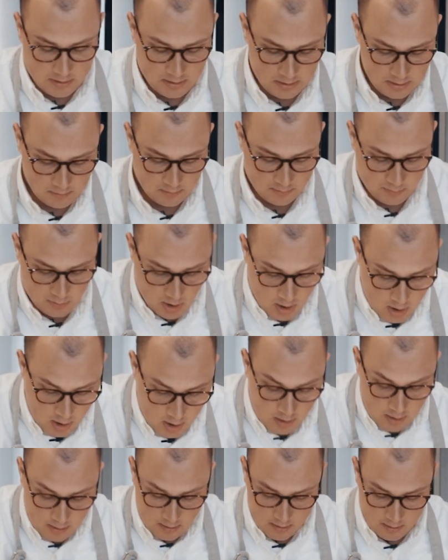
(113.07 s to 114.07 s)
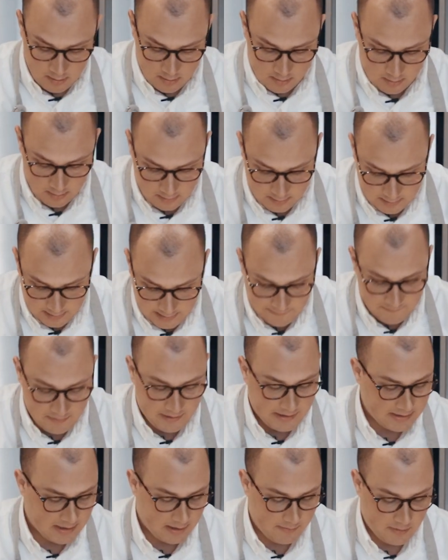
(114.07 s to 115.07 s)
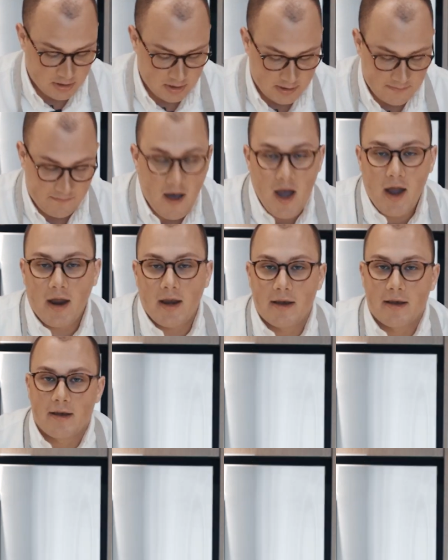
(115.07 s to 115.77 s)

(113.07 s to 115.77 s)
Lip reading: it into a ball, everything is going to be just fine.